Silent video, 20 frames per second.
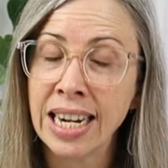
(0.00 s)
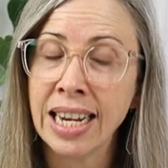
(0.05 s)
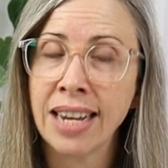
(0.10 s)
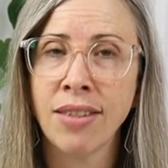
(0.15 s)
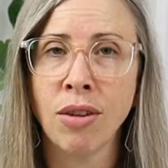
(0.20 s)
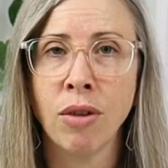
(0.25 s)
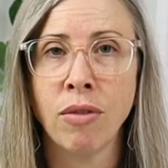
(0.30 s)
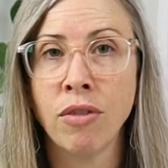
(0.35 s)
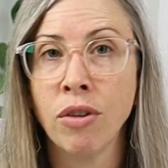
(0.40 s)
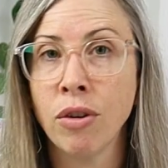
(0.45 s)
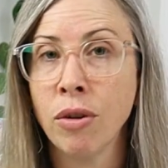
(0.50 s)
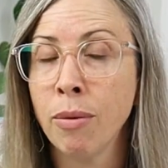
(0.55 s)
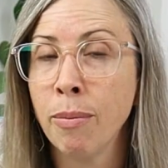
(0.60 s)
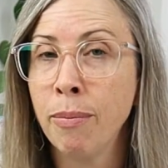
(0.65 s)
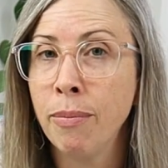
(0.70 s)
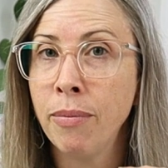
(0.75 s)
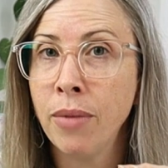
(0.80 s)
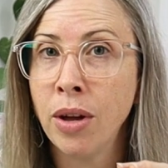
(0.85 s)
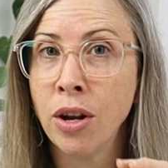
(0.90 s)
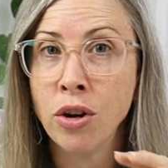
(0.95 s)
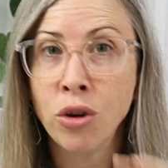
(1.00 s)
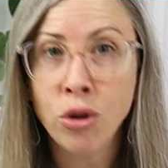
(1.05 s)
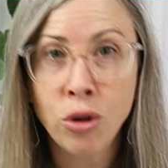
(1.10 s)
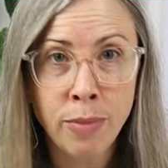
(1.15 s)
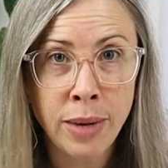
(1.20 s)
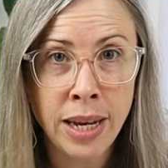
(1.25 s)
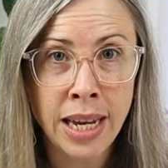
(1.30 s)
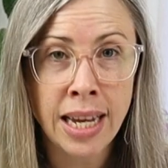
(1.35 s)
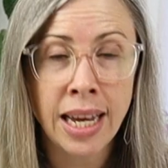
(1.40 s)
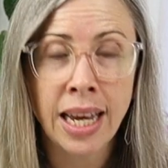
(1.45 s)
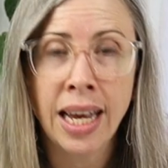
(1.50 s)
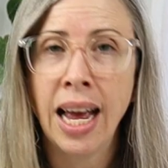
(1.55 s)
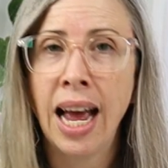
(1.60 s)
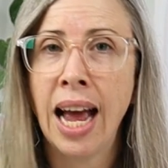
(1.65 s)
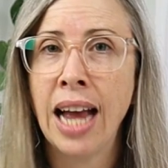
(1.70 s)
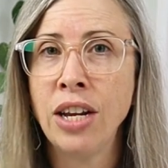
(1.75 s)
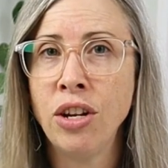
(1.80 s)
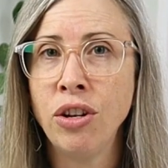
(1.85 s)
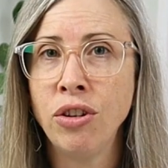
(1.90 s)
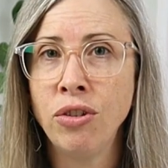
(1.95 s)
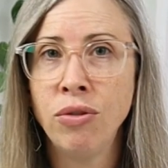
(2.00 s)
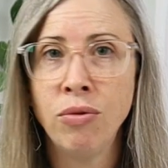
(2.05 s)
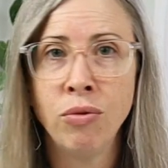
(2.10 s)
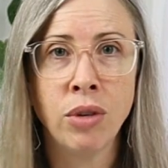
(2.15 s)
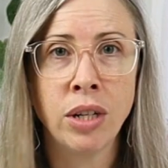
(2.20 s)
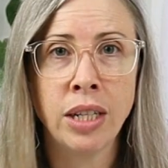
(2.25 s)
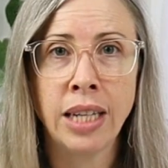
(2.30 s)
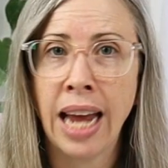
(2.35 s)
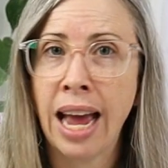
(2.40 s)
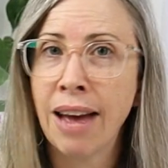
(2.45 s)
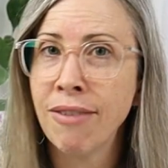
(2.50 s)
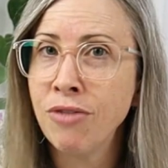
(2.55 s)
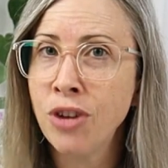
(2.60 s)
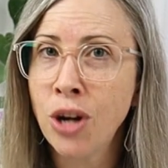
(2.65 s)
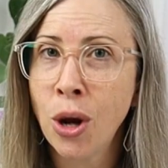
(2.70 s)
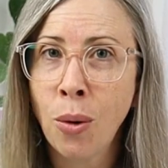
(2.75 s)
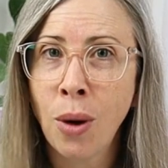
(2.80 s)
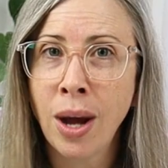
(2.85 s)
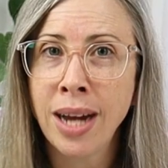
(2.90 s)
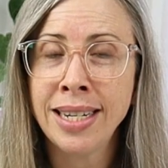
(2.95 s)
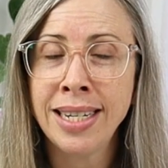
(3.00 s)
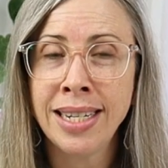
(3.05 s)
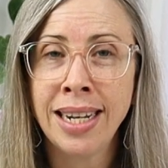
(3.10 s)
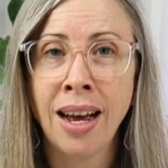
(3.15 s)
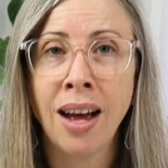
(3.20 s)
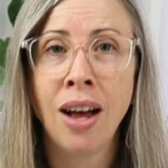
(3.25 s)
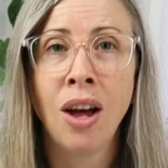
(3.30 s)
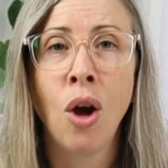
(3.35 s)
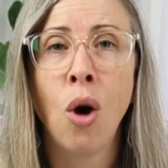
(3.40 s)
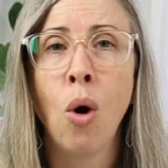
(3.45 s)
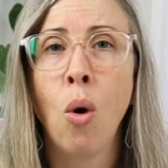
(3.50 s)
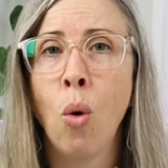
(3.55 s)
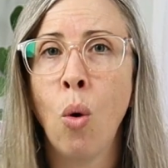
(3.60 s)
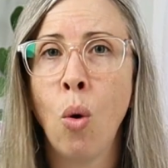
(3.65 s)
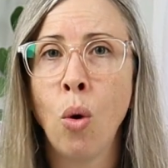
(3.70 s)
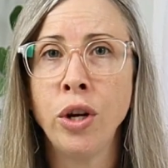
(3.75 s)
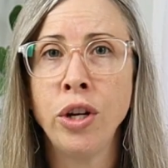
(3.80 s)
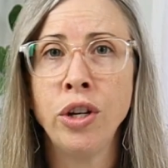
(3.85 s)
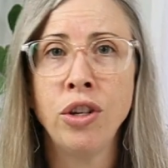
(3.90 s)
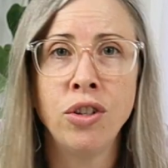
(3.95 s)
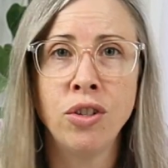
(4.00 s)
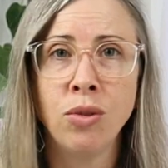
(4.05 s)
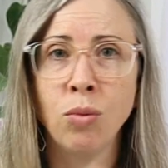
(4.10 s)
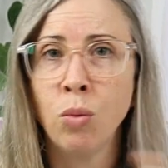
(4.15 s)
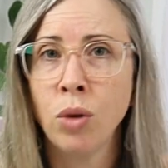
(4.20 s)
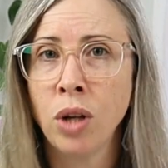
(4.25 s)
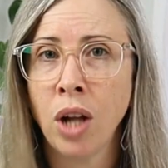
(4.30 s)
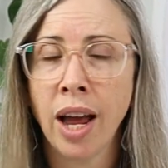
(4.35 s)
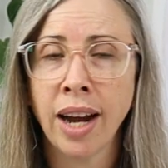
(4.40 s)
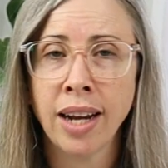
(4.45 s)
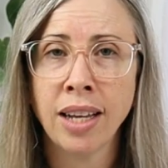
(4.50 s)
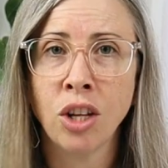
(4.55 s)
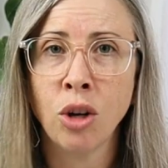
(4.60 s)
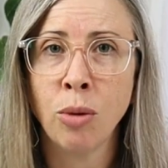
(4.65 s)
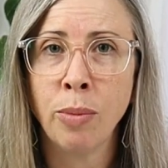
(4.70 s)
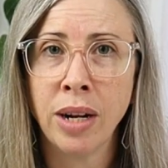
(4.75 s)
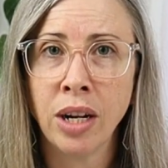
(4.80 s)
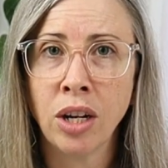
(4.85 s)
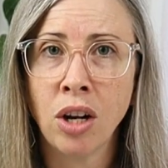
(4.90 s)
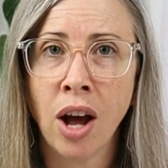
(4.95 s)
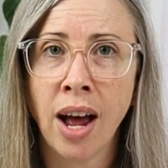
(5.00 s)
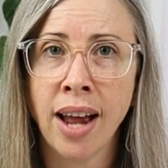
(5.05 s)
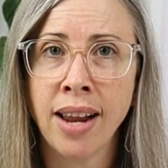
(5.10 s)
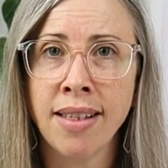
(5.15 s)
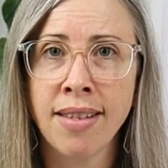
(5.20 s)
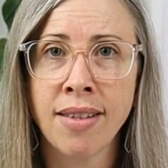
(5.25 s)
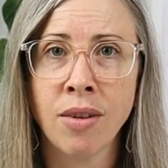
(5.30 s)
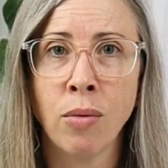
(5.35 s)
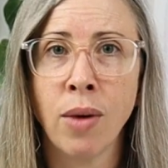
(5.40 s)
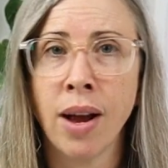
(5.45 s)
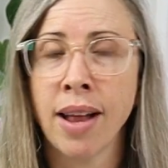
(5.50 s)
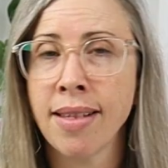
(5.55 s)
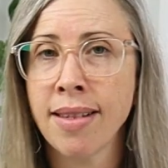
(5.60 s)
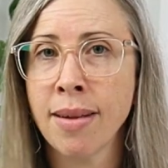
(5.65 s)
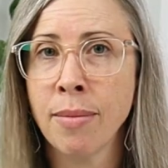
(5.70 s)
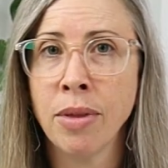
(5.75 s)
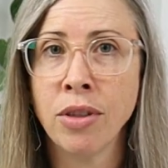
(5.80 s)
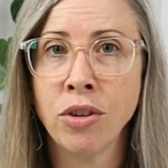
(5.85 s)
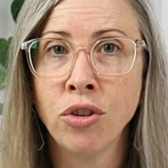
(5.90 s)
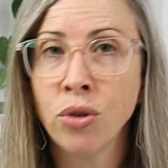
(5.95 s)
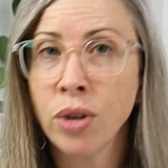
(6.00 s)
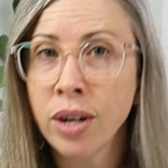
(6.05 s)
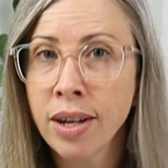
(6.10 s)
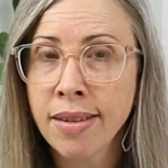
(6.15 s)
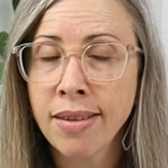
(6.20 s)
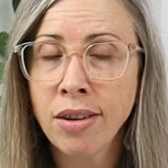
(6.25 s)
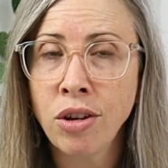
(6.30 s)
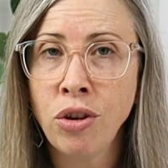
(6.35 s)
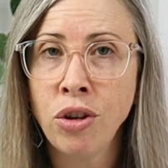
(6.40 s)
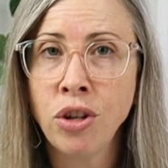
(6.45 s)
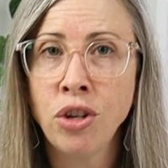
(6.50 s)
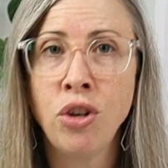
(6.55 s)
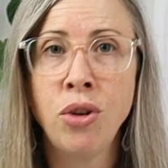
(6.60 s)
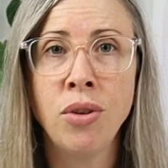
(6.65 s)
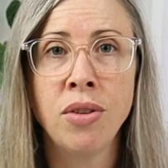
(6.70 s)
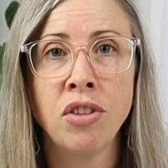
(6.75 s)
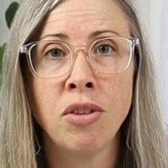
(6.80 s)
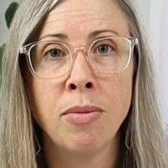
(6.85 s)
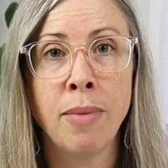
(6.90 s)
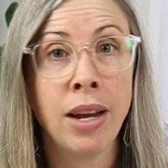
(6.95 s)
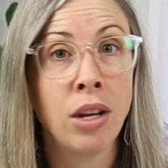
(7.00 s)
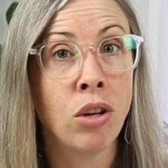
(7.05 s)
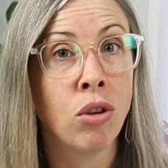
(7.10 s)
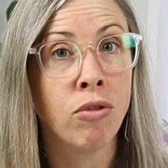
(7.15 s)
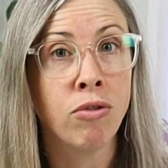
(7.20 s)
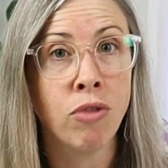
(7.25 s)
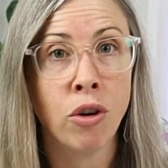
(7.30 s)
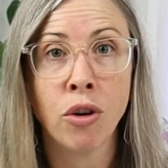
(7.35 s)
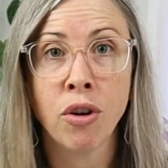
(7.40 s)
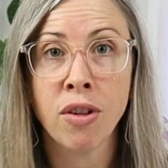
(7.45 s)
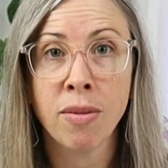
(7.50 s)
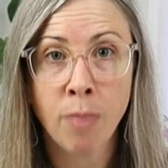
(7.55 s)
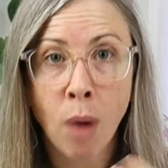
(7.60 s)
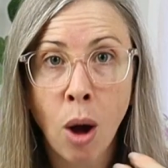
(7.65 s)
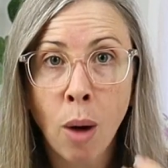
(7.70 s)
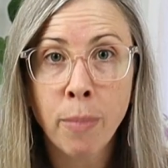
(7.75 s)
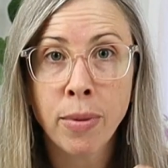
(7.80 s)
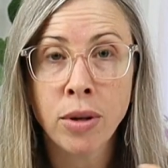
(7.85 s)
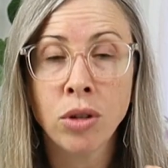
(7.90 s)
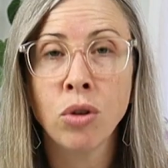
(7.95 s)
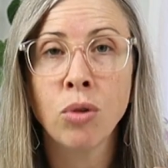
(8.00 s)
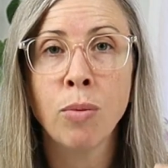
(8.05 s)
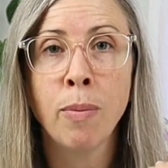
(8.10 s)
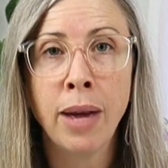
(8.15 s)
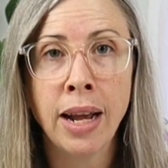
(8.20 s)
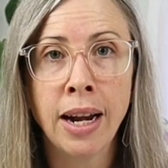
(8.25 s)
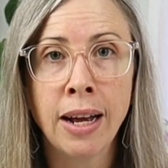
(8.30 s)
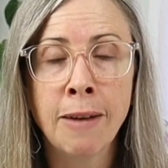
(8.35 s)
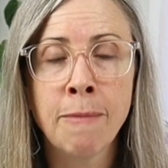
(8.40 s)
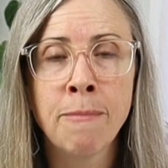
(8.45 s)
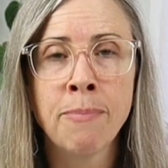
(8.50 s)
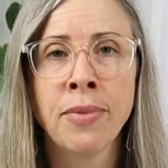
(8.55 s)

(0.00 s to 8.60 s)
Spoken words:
So if you're a newbie and you really have no idea, or you just would like a little bit of guidance around some of the tricks that you can use to make your photos pop and look better,